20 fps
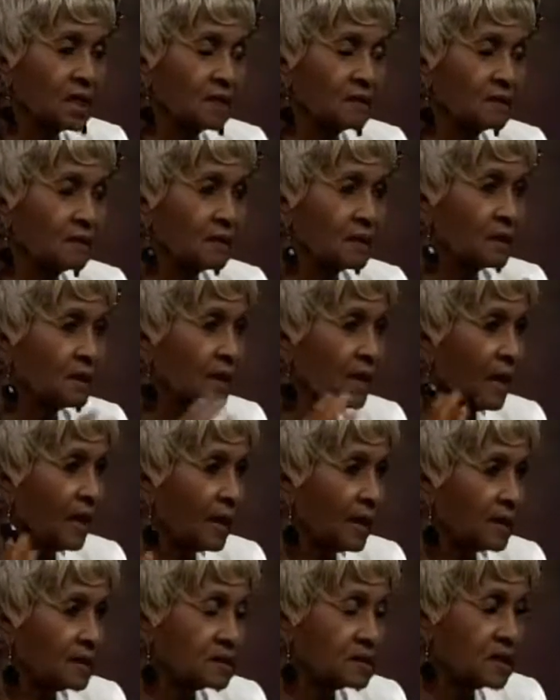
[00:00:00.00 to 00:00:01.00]
The
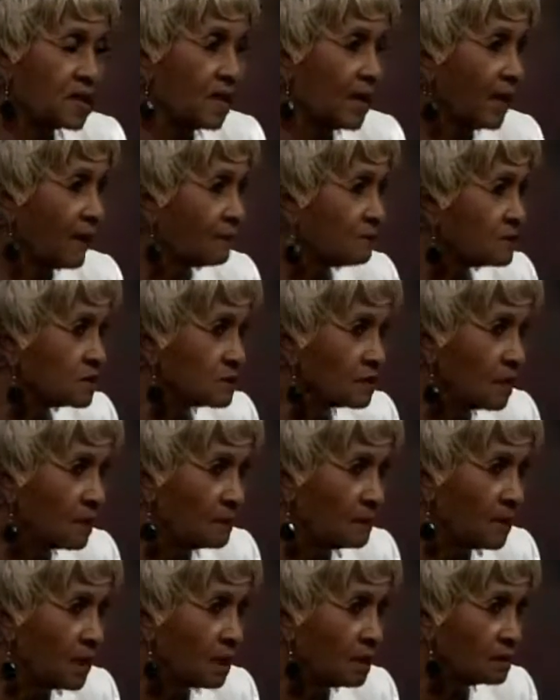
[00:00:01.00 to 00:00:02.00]
ice caps are
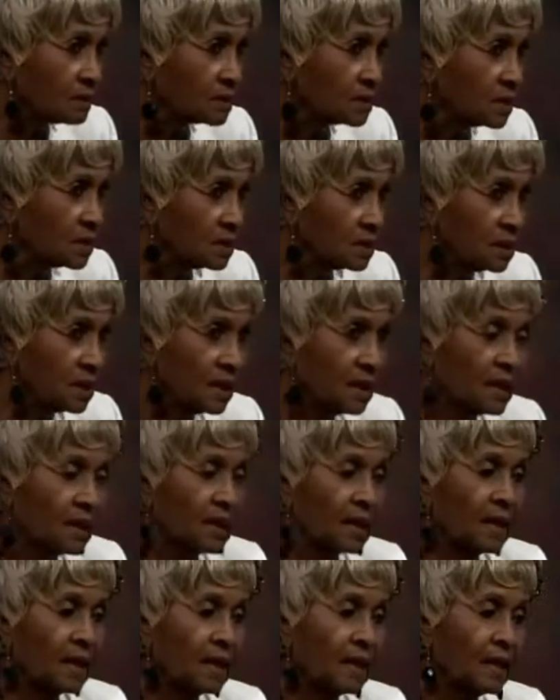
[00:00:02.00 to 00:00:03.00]
melting,
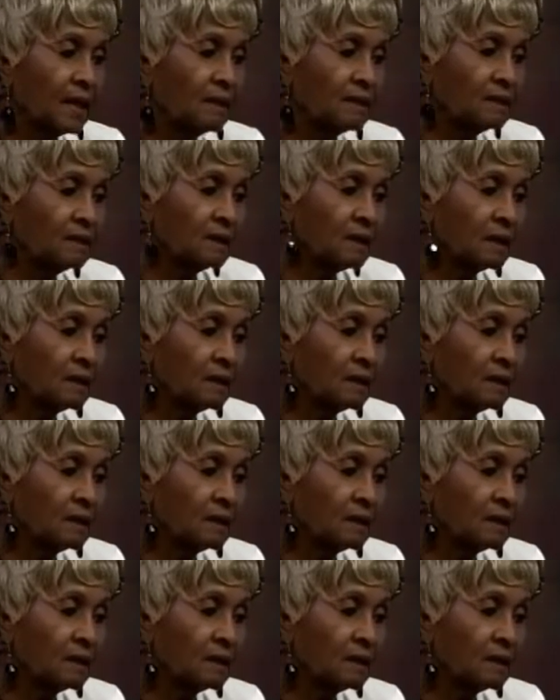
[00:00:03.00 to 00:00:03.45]
and